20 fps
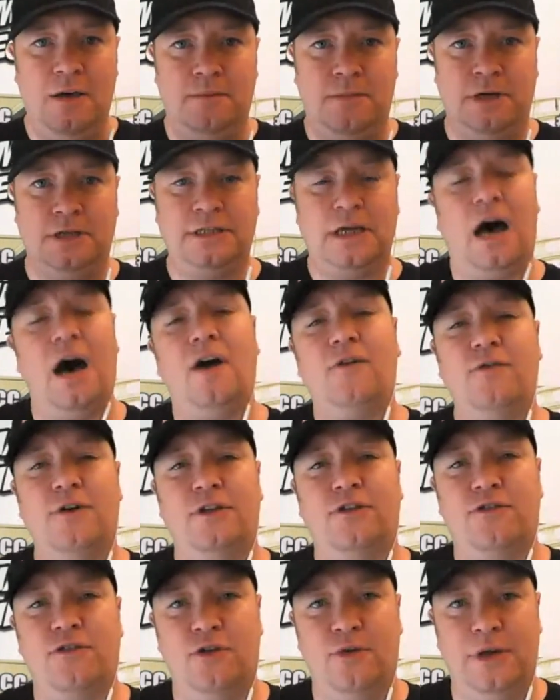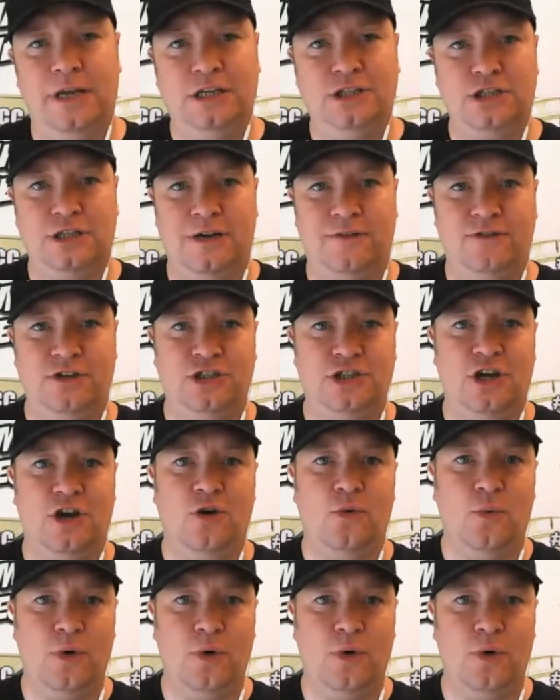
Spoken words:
But halfway through each and every show,